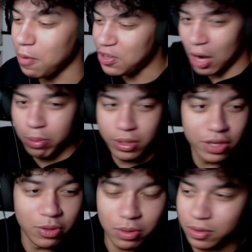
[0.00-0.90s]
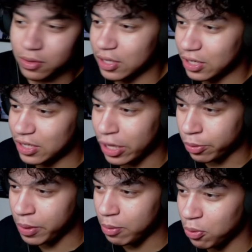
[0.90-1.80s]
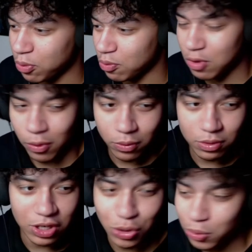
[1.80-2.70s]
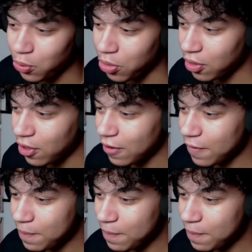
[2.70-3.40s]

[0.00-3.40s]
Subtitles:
W, tell people the truth.